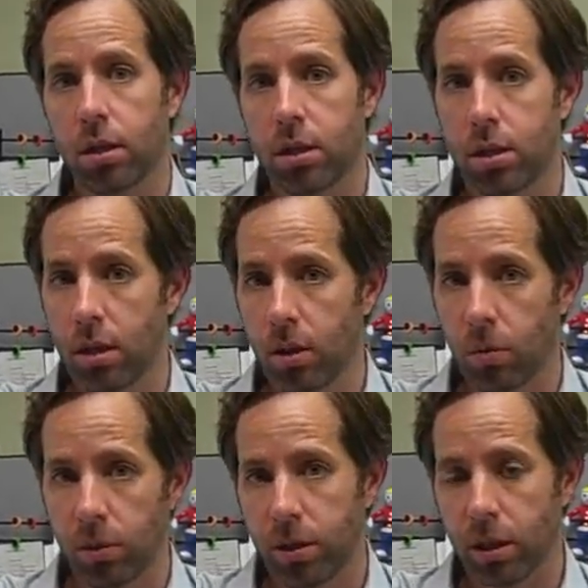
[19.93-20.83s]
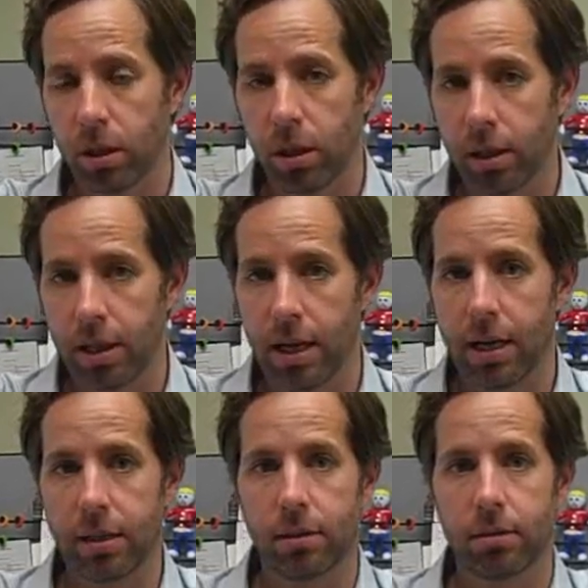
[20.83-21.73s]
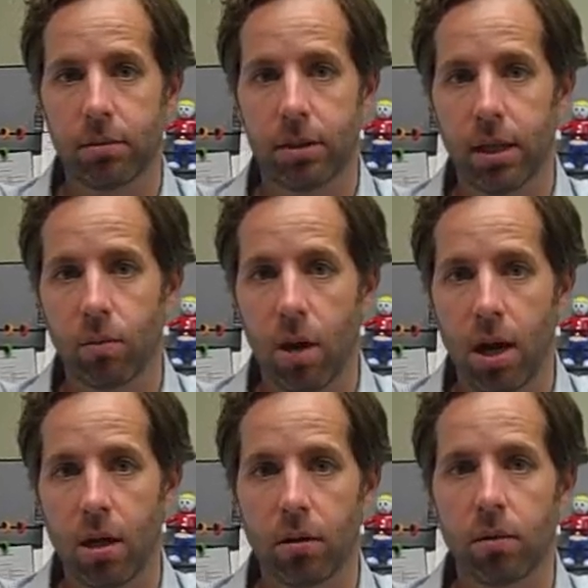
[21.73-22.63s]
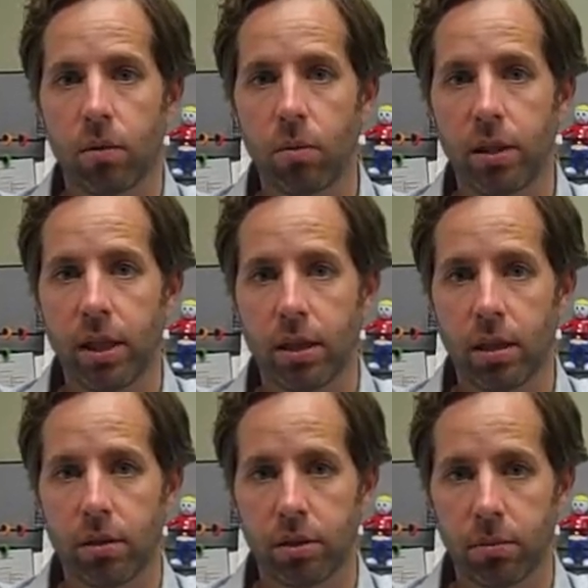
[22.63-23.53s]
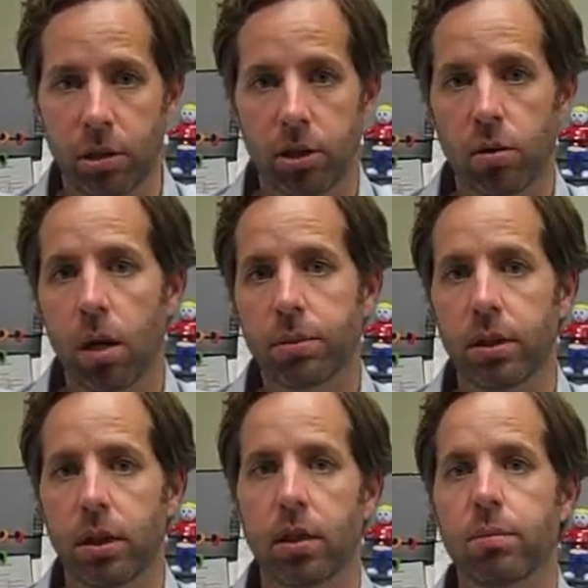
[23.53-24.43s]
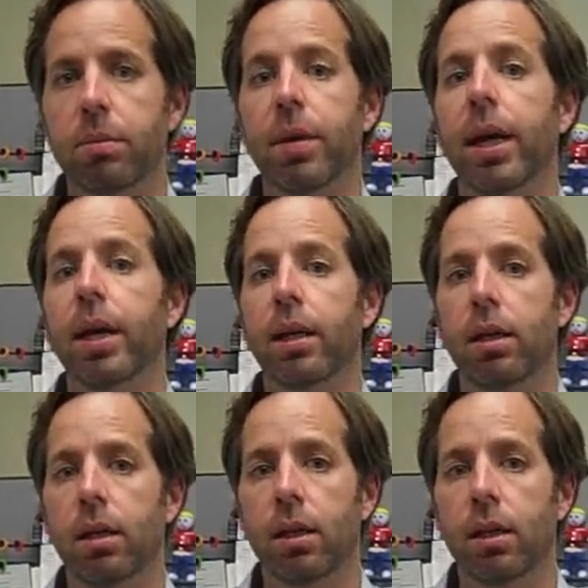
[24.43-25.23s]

And so we took a look at that. We said, wow, we think that there's some disruption that could be made